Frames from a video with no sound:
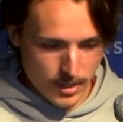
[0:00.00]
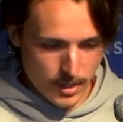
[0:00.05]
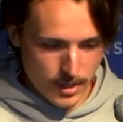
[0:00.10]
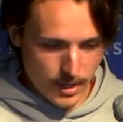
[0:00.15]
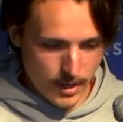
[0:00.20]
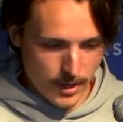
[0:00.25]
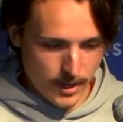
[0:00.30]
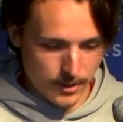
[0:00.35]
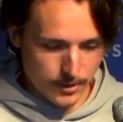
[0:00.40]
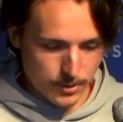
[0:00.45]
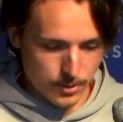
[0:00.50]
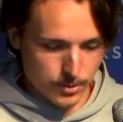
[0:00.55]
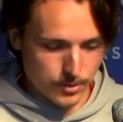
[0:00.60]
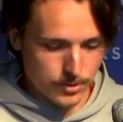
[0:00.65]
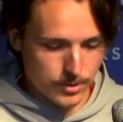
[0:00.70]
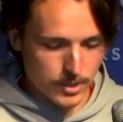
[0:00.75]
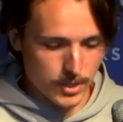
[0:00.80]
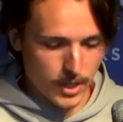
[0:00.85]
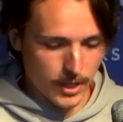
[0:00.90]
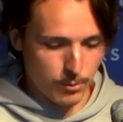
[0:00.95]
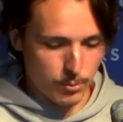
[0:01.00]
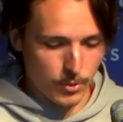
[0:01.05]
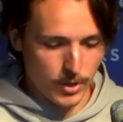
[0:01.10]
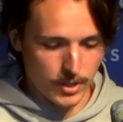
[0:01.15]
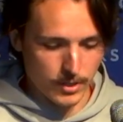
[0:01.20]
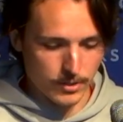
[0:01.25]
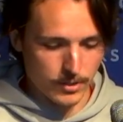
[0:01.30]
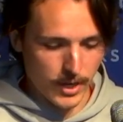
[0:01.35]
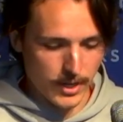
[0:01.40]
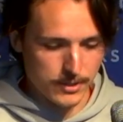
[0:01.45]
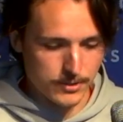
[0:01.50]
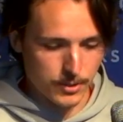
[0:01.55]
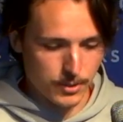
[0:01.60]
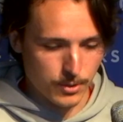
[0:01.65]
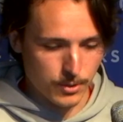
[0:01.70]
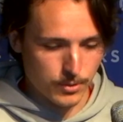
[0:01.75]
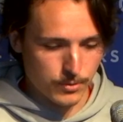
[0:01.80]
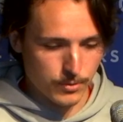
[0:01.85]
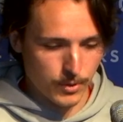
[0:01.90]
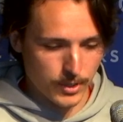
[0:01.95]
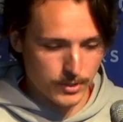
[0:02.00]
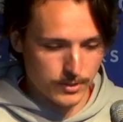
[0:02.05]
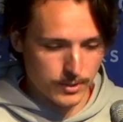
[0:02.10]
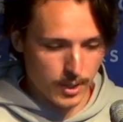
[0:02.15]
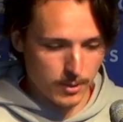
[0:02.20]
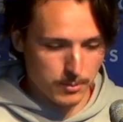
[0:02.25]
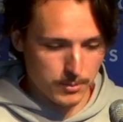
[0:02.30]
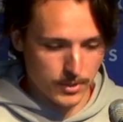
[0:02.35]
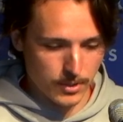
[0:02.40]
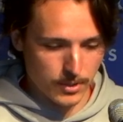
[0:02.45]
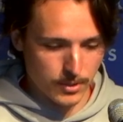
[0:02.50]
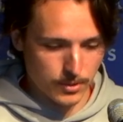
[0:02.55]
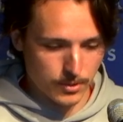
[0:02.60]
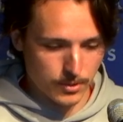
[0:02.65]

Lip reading: And you see like when this executes, for example, and you